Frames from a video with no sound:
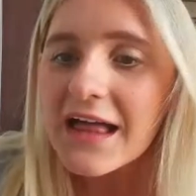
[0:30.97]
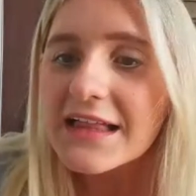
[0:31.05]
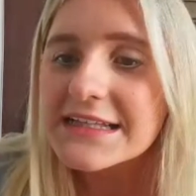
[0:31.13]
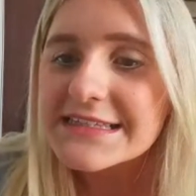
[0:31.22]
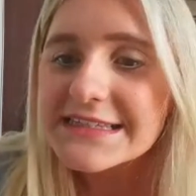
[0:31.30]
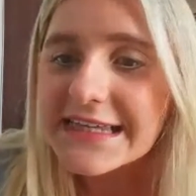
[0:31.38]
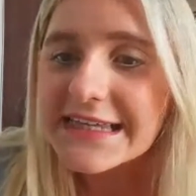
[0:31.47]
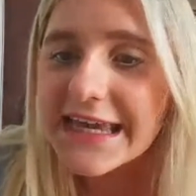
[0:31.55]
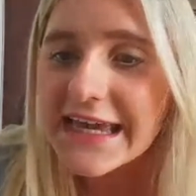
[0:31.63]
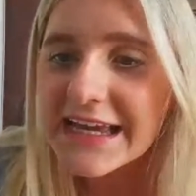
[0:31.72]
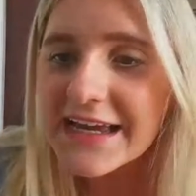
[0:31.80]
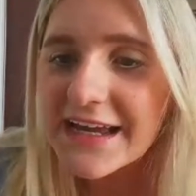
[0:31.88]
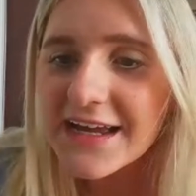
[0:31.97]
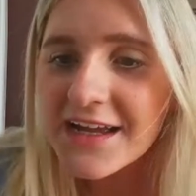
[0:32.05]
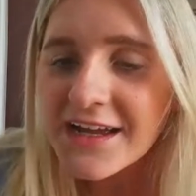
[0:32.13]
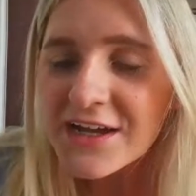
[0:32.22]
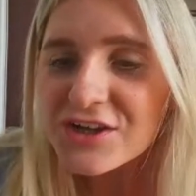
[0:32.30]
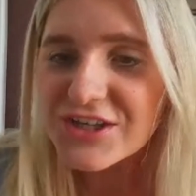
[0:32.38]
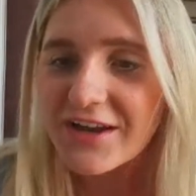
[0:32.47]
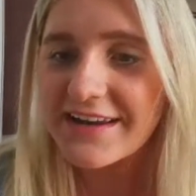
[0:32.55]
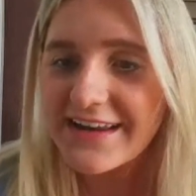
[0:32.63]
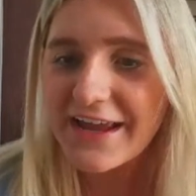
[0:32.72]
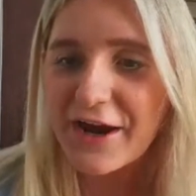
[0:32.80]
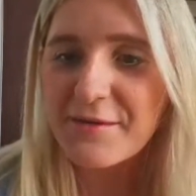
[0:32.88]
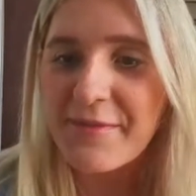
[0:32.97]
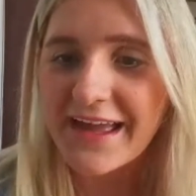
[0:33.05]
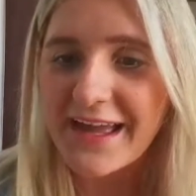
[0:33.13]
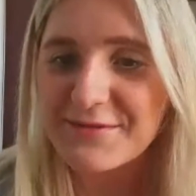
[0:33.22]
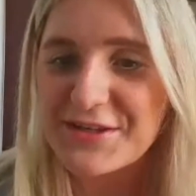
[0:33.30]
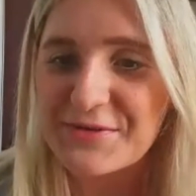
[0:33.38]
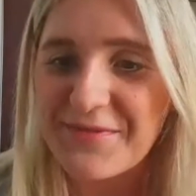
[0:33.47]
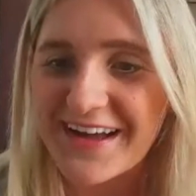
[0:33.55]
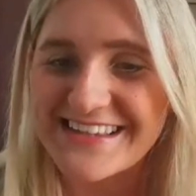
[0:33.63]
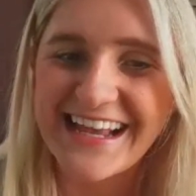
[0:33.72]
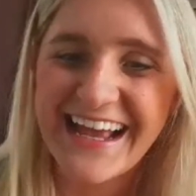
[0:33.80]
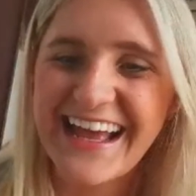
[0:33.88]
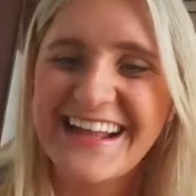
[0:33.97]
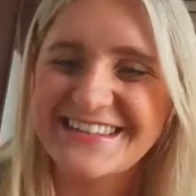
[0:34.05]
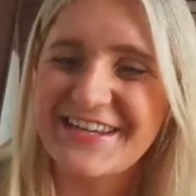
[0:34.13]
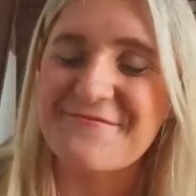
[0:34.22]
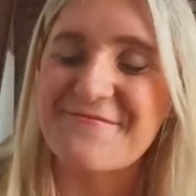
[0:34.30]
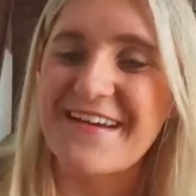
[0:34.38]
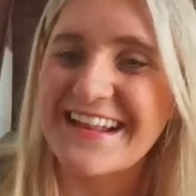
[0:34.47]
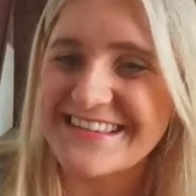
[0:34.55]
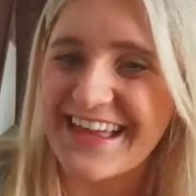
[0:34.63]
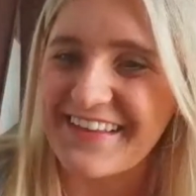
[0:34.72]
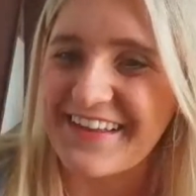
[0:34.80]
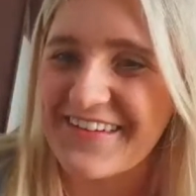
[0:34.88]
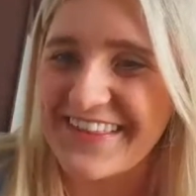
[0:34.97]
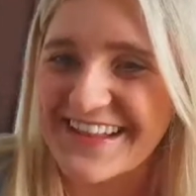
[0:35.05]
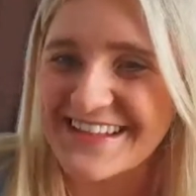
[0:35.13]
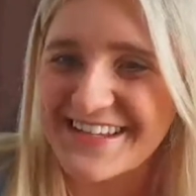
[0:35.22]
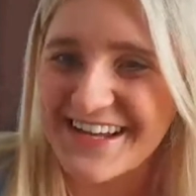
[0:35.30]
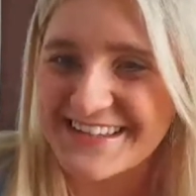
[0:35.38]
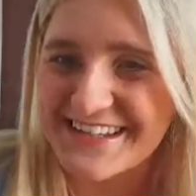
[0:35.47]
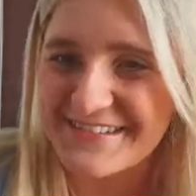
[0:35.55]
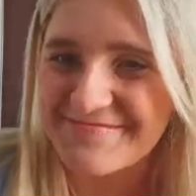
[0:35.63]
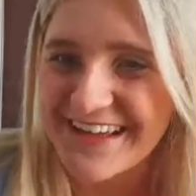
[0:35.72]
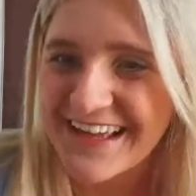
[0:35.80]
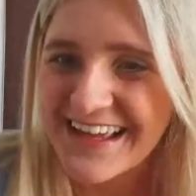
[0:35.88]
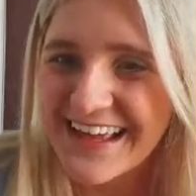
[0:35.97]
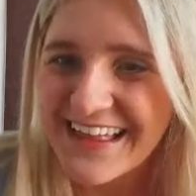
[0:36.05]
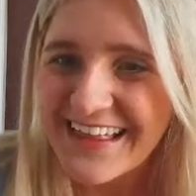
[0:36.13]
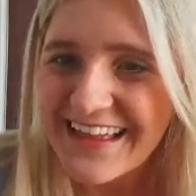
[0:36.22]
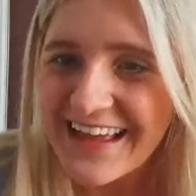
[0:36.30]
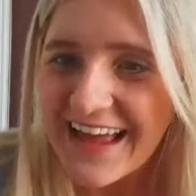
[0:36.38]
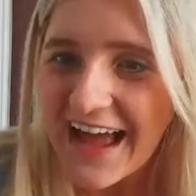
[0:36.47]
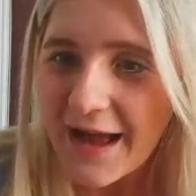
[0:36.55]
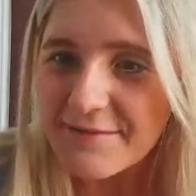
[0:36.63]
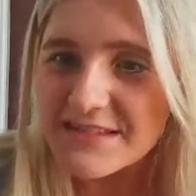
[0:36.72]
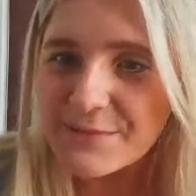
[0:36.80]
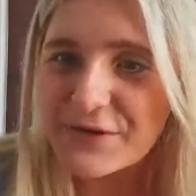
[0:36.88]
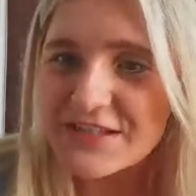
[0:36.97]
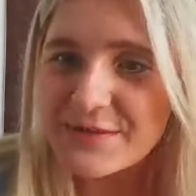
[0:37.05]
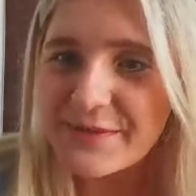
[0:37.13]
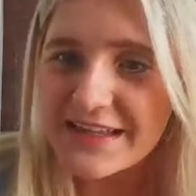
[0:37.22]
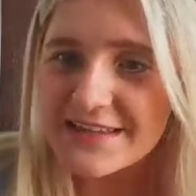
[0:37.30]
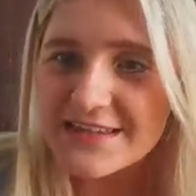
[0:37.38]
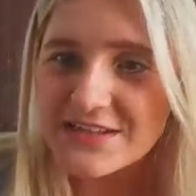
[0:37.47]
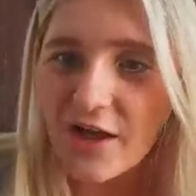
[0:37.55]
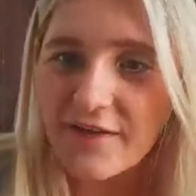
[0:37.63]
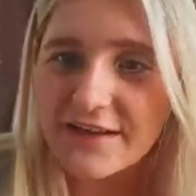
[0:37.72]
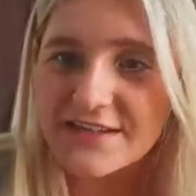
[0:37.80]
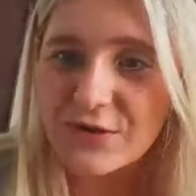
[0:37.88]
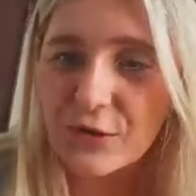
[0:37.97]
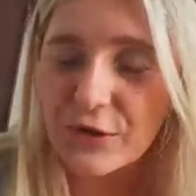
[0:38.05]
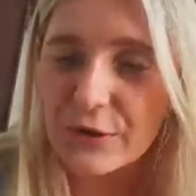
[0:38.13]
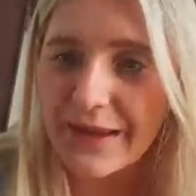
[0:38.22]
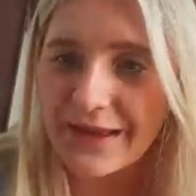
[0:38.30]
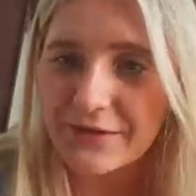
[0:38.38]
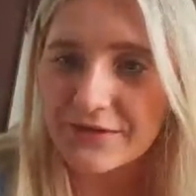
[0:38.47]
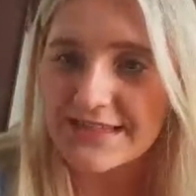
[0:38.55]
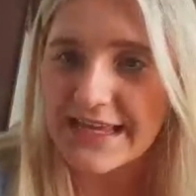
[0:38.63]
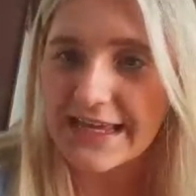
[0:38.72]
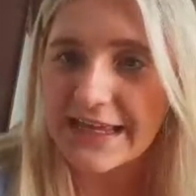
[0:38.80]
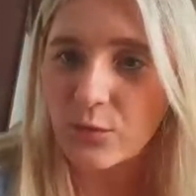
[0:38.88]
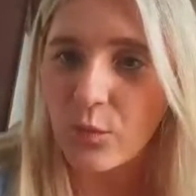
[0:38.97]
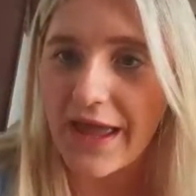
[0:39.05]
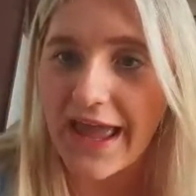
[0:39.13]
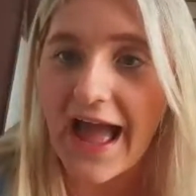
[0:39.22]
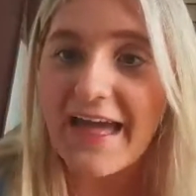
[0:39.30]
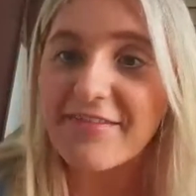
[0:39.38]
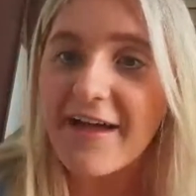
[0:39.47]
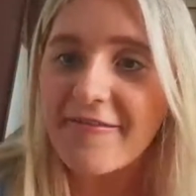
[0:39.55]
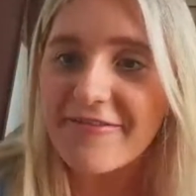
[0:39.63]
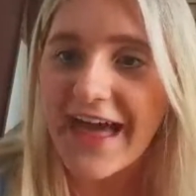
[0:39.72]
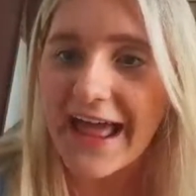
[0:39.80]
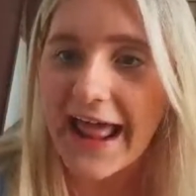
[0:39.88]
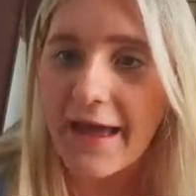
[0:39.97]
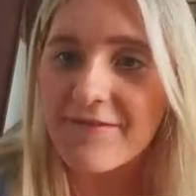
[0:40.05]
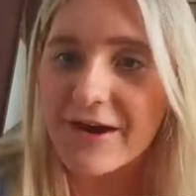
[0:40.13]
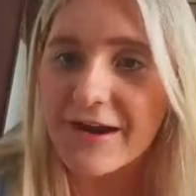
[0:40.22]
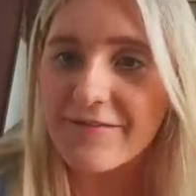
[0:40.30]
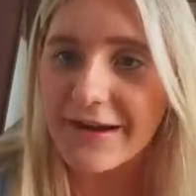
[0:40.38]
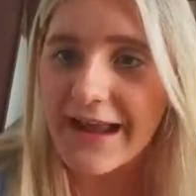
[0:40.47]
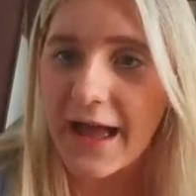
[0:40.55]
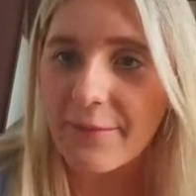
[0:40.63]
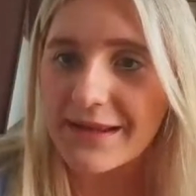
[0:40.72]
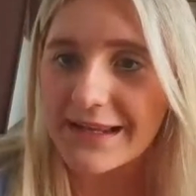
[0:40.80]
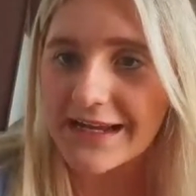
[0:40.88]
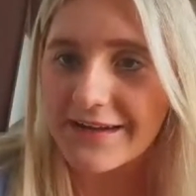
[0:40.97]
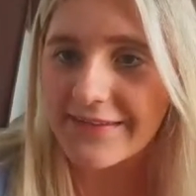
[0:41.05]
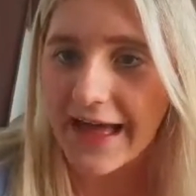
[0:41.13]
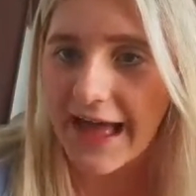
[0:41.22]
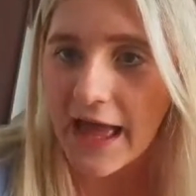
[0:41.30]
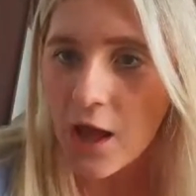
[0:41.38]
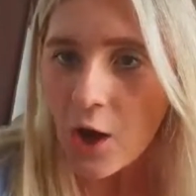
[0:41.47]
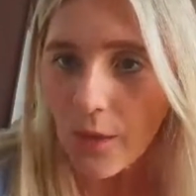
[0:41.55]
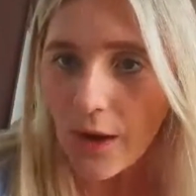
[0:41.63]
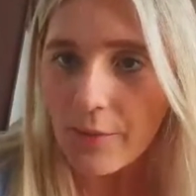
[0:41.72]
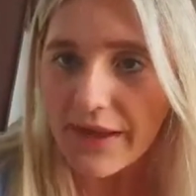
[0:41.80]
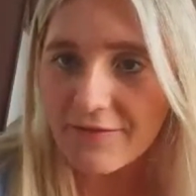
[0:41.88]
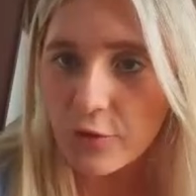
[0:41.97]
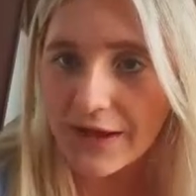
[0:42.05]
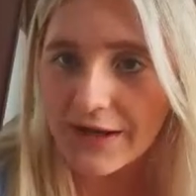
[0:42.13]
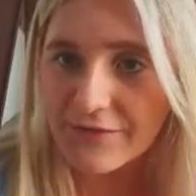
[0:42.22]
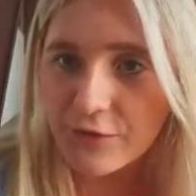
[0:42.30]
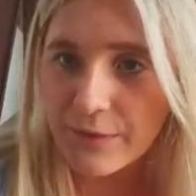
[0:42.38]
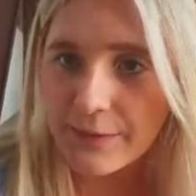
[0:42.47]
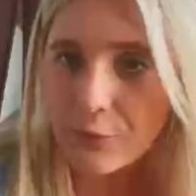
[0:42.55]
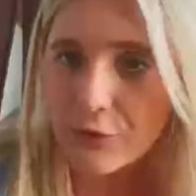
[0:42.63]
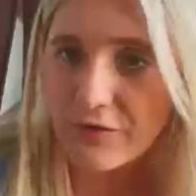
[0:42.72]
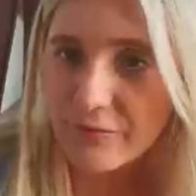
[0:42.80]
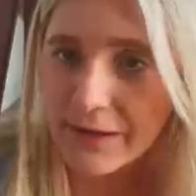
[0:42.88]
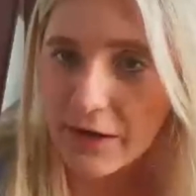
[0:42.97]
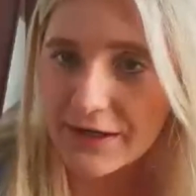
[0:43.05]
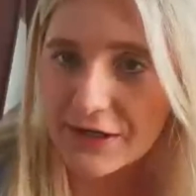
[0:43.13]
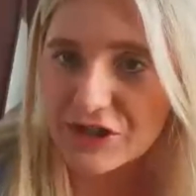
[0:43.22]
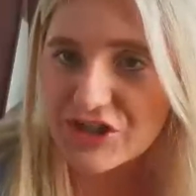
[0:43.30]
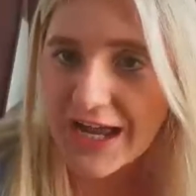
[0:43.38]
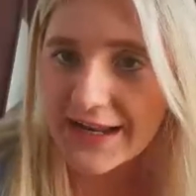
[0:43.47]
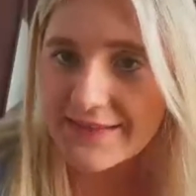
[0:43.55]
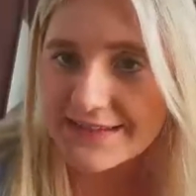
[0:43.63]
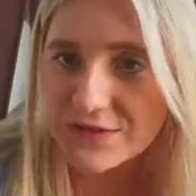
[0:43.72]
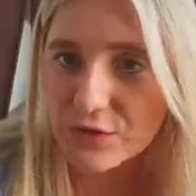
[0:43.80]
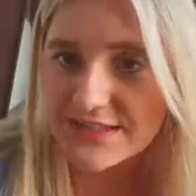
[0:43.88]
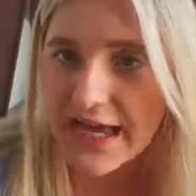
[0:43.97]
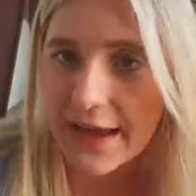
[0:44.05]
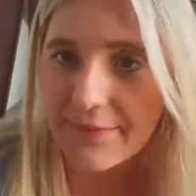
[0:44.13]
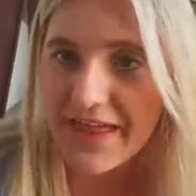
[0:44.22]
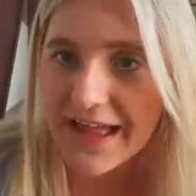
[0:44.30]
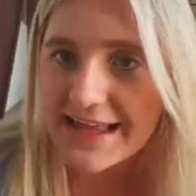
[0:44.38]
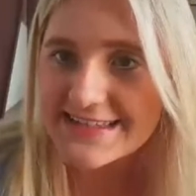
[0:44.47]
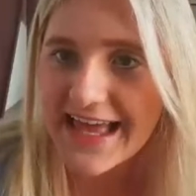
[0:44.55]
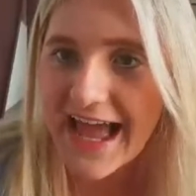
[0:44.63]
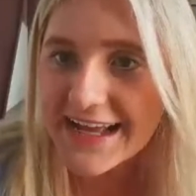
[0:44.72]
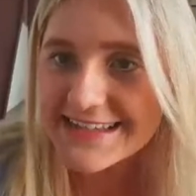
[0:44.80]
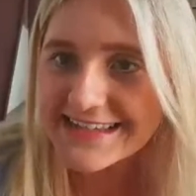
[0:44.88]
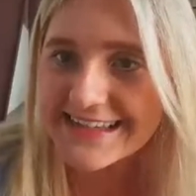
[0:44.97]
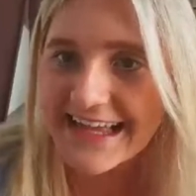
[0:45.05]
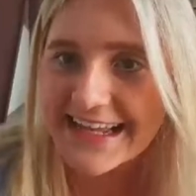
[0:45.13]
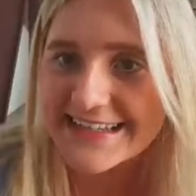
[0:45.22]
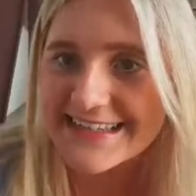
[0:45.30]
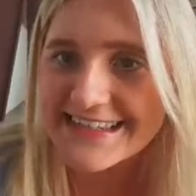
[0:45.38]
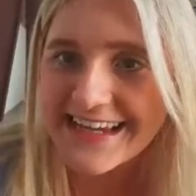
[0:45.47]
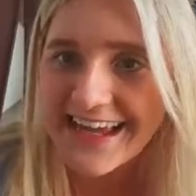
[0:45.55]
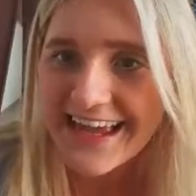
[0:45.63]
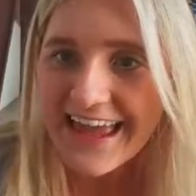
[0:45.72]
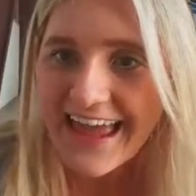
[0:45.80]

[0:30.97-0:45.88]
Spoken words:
Let's see. Shouting to hair and makeup 2 months, 2 minutes. I love it. That's awesome. I'm supposed to be installing solar panels. It can wait. I love that. I'm very, very happy to hear that. Wow, we have quite a few people who have been on here chatting this whole time. That is excellent.